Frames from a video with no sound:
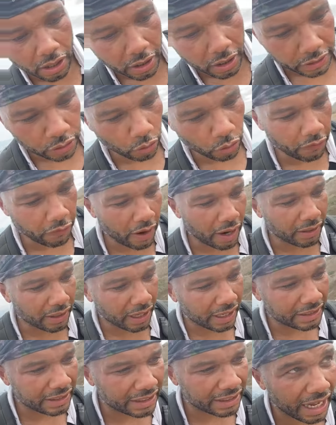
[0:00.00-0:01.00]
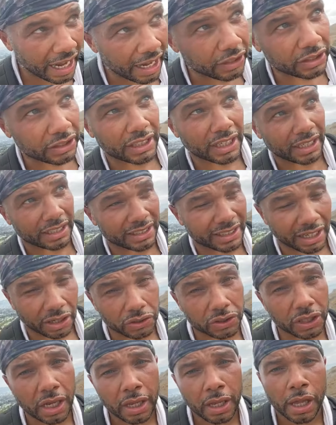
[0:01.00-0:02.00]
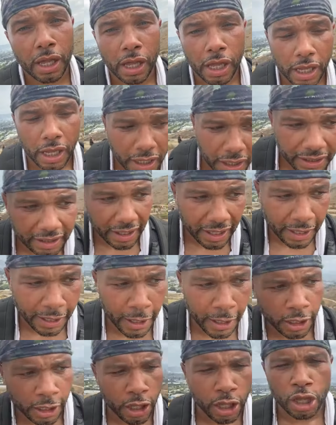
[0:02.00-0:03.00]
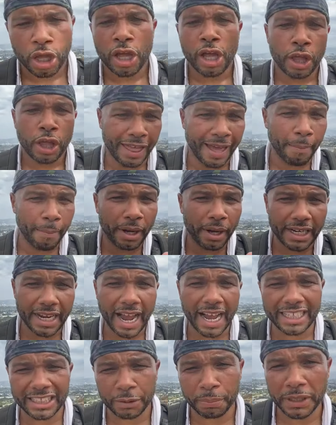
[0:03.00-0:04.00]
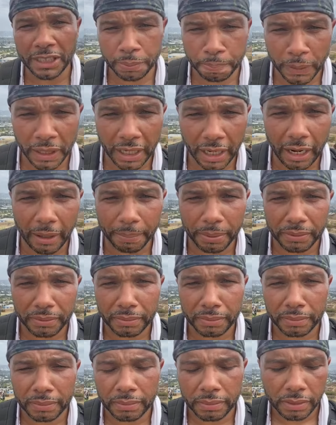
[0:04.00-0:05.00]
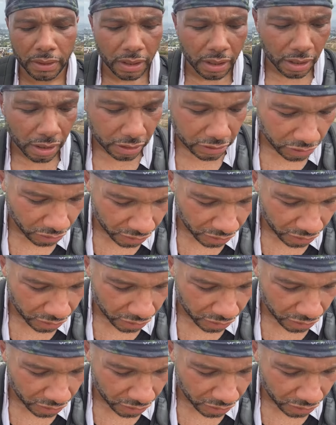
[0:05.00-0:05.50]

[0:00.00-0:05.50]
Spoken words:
25,000 in ticket sales. That money has to be split up. So